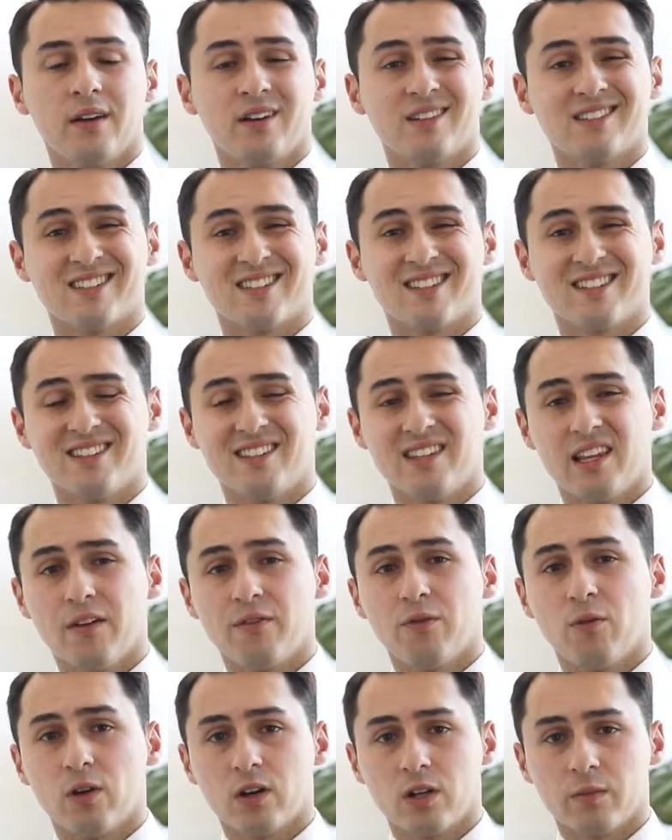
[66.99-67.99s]
is that you
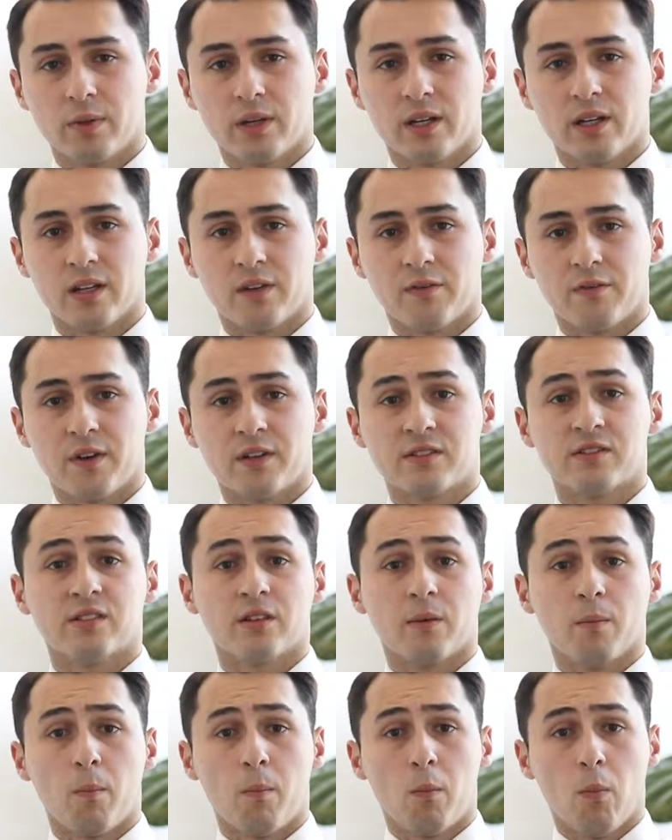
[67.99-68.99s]
never want to be
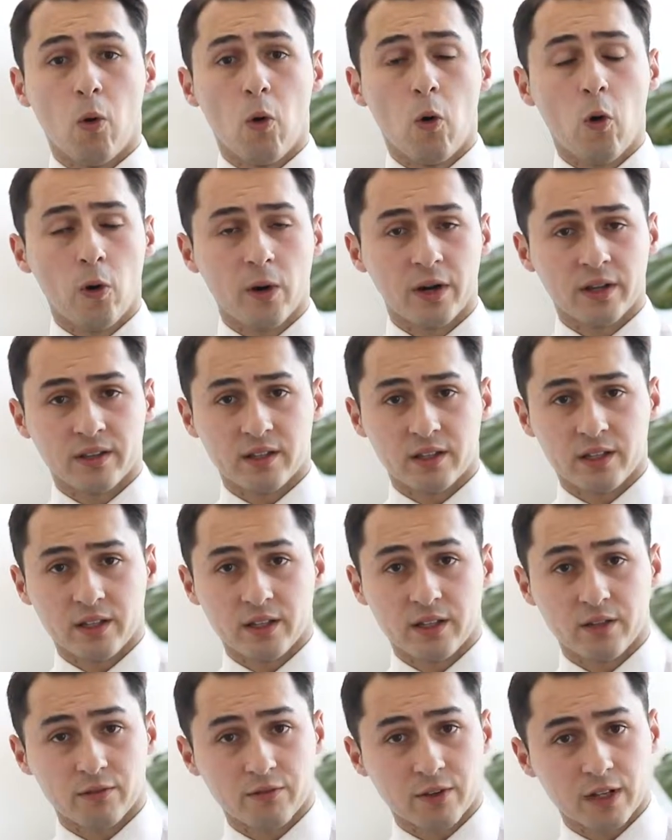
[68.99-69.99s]
investing more in
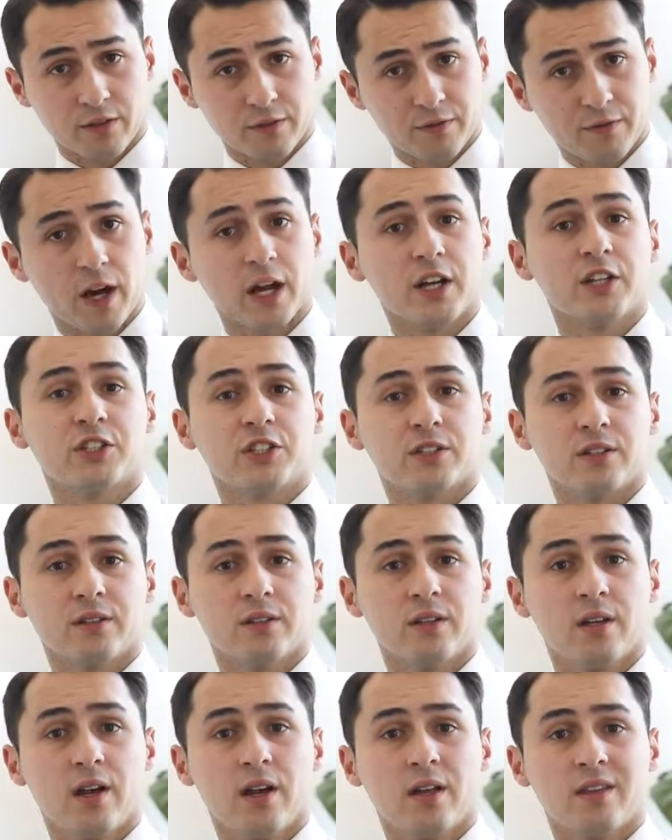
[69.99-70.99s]
the
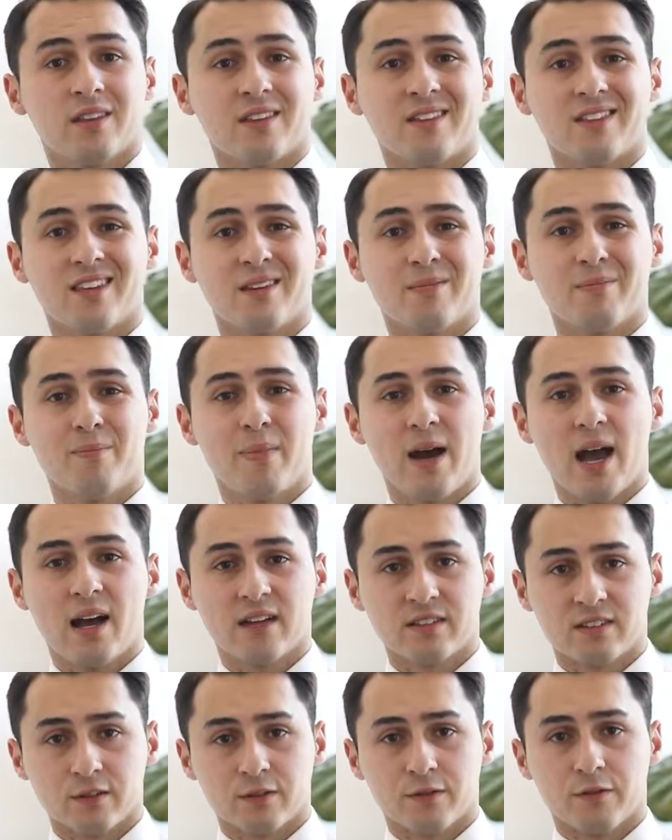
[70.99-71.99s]
renovation than the
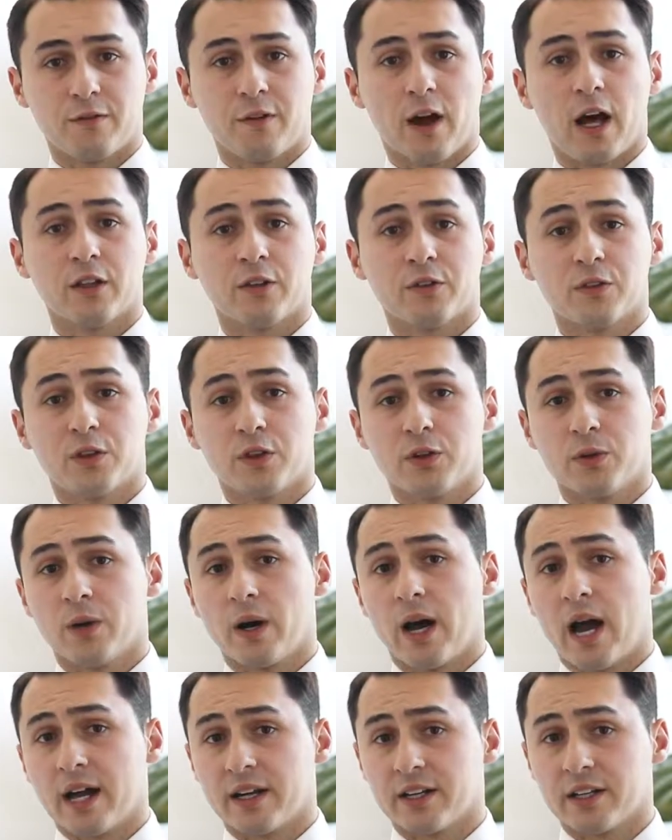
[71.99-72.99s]
amount of value that you
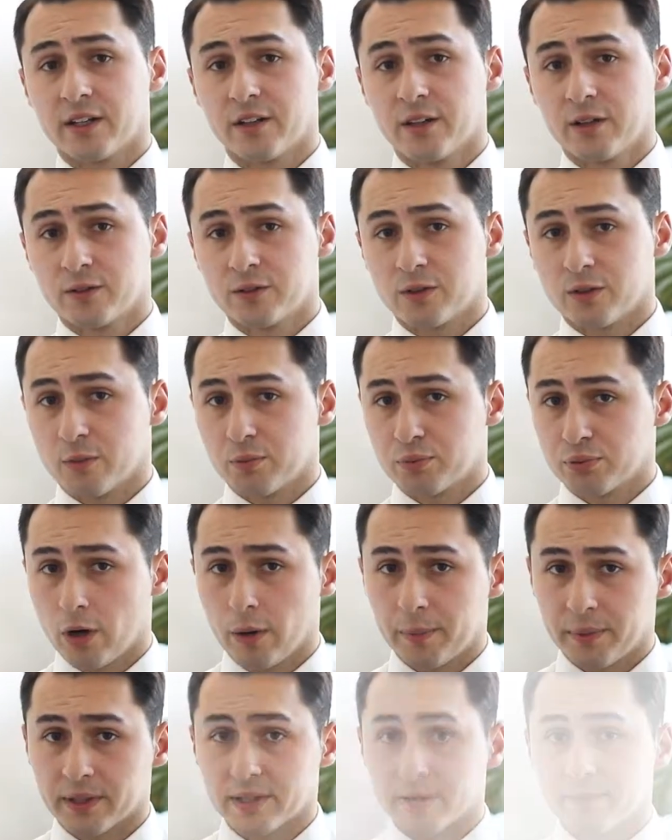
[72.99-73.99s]
are adding to the
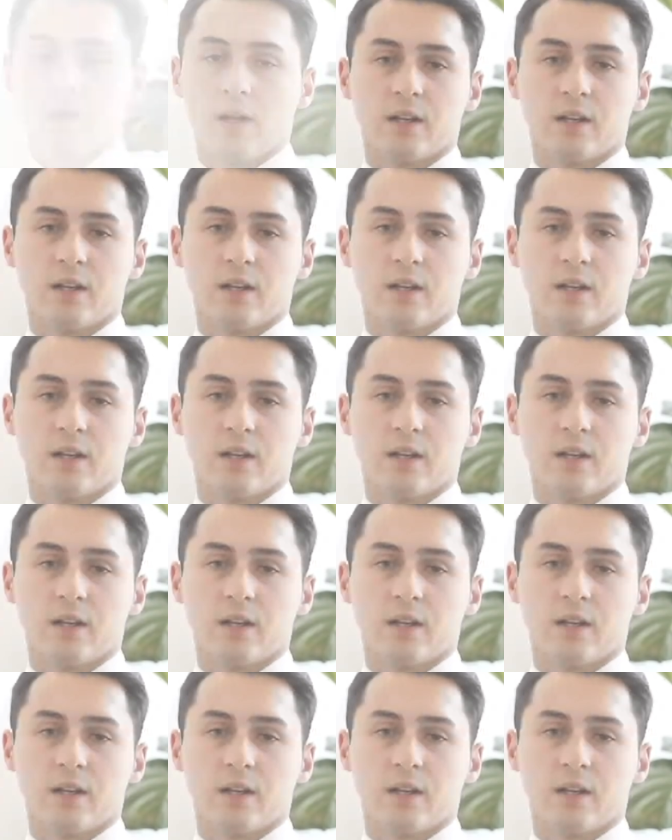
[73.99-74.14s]
property.